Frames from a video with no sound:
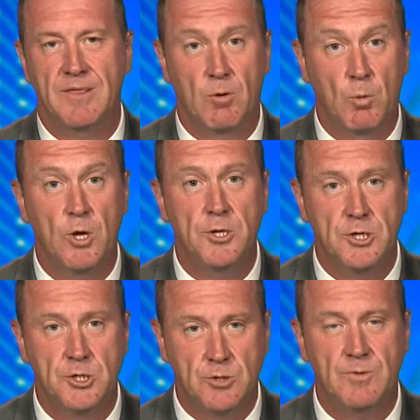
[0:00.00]
They were willing
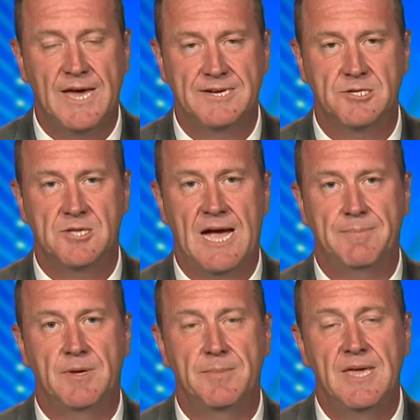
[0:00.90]
to do that to
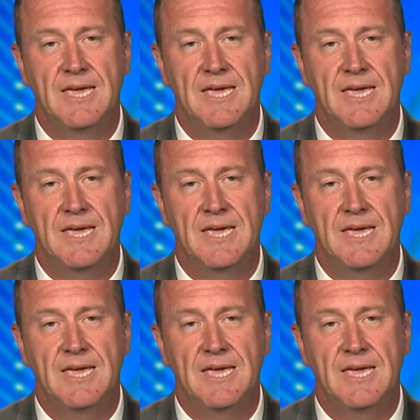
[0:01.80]
stop him.